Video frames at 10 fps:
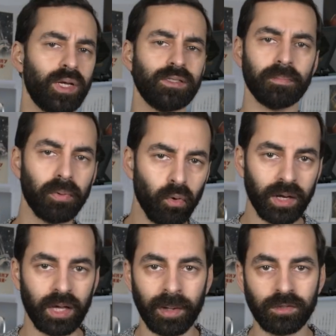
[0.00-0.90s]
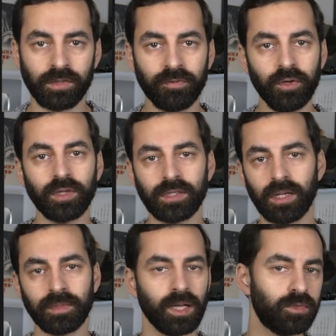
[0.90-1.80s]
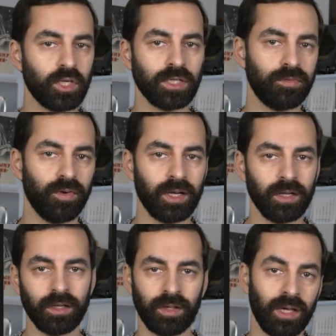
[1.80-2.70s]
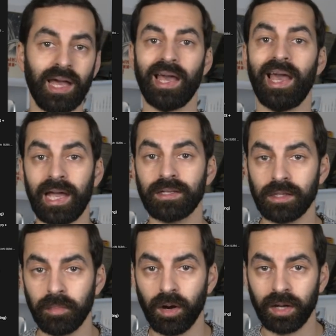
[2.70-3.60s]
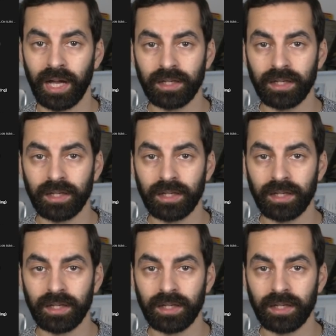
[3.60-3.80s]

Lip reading: waste appalling amounts of food are sometimes justified under the ASMR